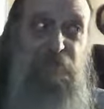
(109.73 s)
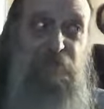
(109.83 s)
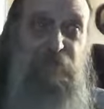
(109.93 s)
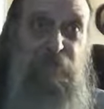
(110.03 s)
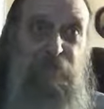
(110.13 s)

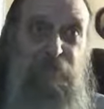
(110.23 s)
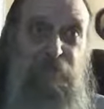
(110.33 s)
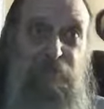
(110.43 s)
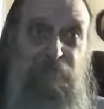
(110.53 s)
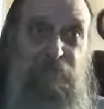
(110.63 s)

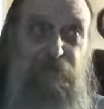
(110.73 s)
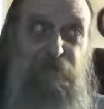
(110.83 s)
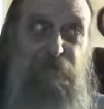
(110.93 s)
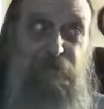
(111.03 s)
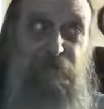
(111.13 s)
well, if
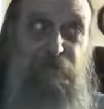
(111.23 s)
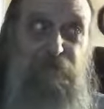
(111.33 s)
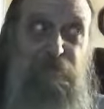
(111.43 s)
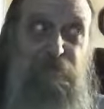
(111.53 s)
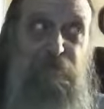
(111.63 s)

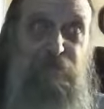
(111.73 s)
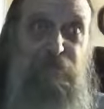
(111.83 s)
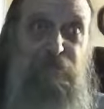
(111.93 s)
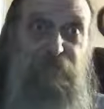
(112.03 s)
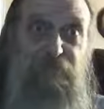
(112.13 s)
you're a
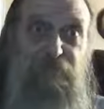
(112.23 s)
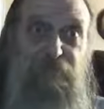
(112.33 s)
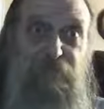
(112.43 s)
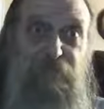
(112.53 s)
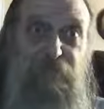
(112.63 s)

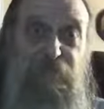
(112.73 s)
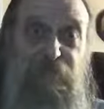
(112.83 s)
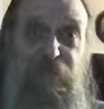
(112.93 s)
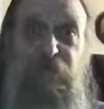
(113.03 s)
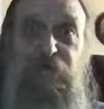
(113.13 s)
believer,
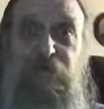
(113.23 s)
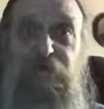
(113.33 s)
then yeah,